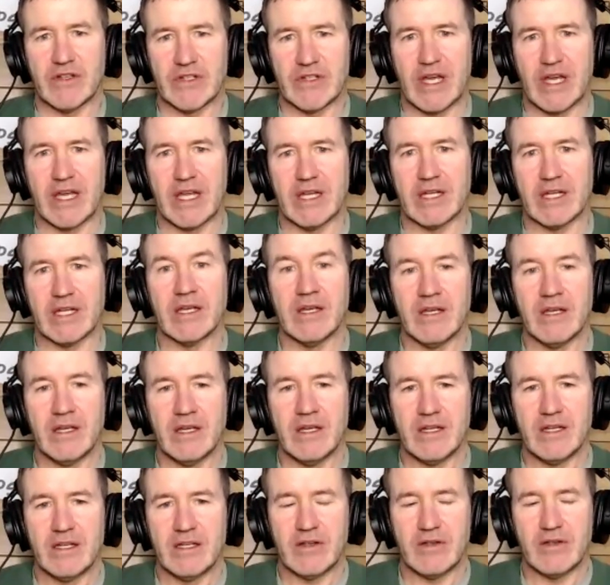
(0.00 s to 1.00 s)
designed
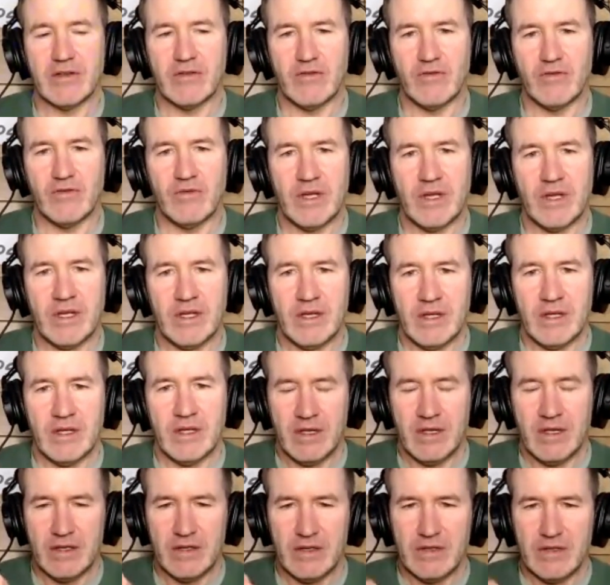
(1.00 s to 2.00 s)
to
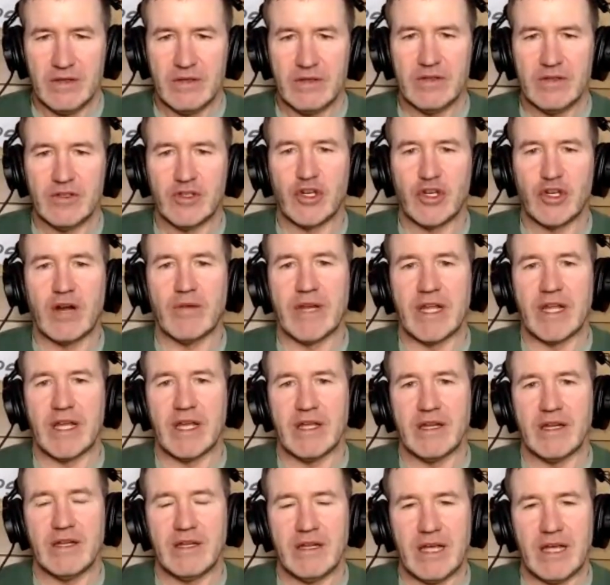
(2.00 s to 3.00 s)

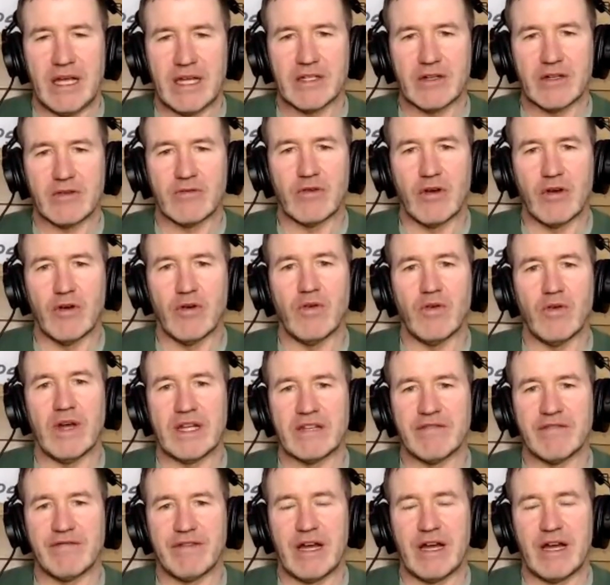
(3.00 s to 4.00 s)
germinate and to grow
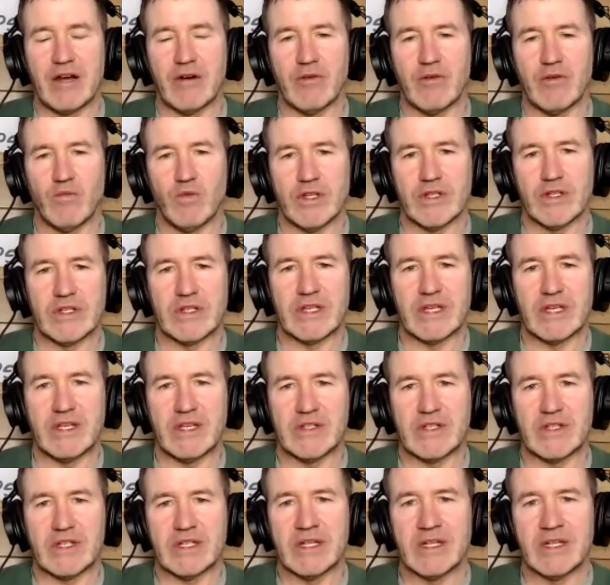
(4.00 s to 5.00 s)
and to flower in one
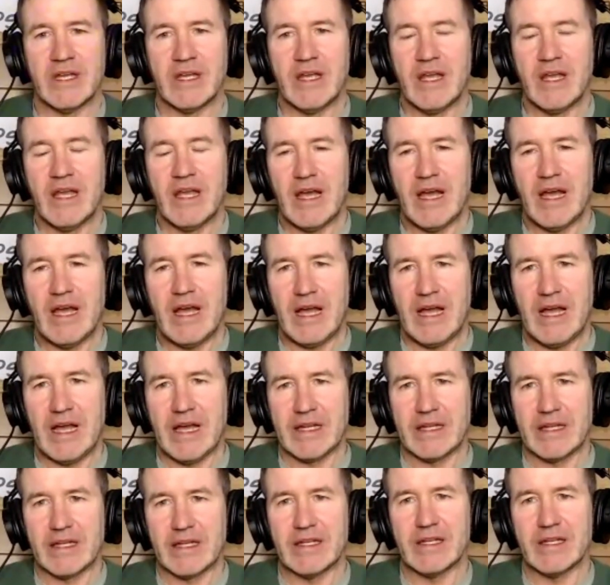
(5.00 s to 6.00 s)
season.
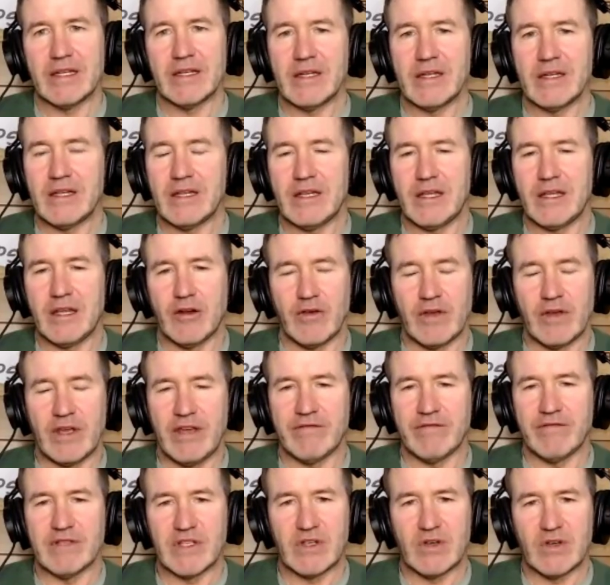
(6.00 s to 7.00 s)
And
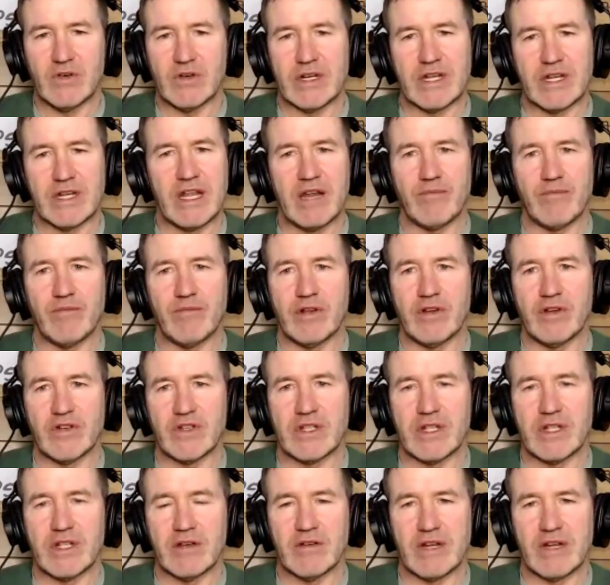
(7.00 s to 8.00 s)
even sown in April,
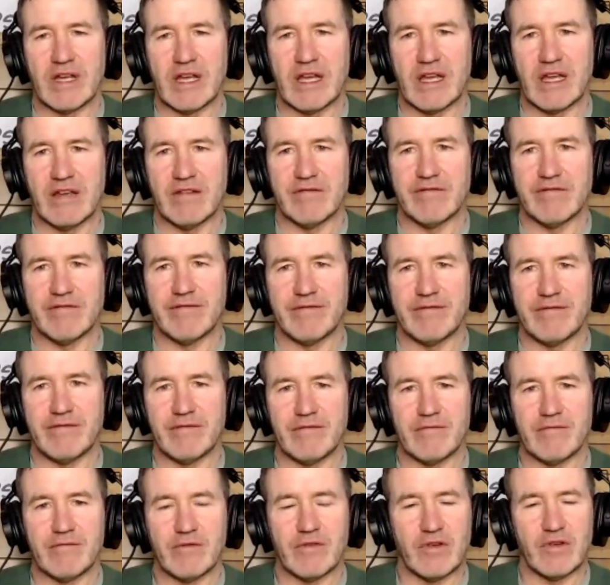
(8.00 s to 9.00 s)
you're still going to have
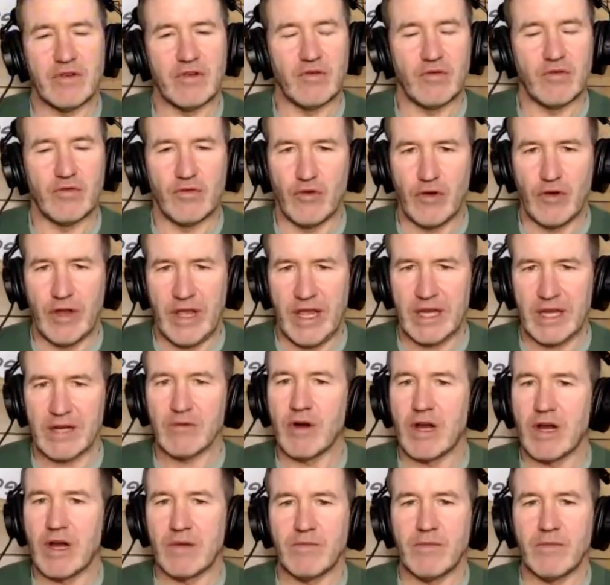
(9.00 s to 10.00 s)
great
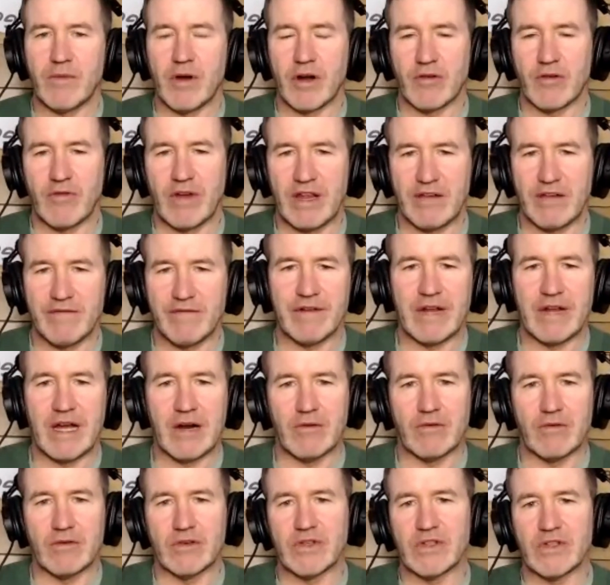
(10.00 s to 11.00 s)
crop or great
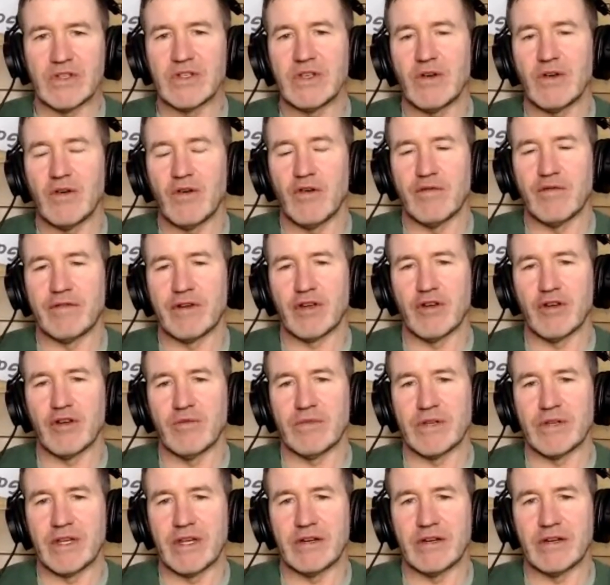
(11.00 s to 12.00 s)
flowers over the
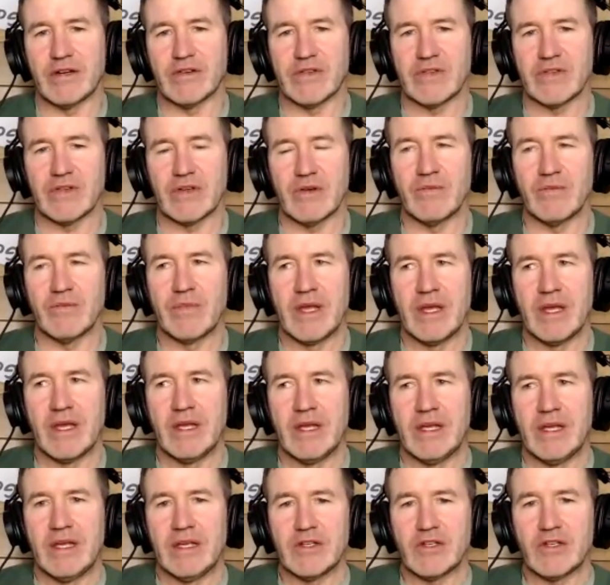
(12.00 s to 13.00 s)
coming years. So
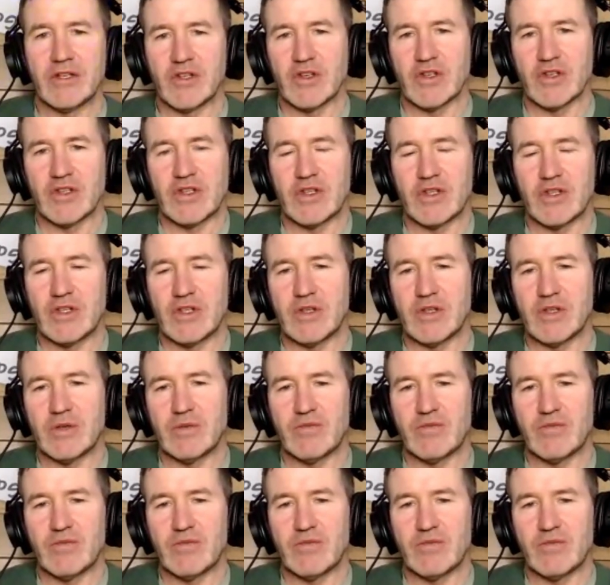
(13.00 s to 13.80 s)
just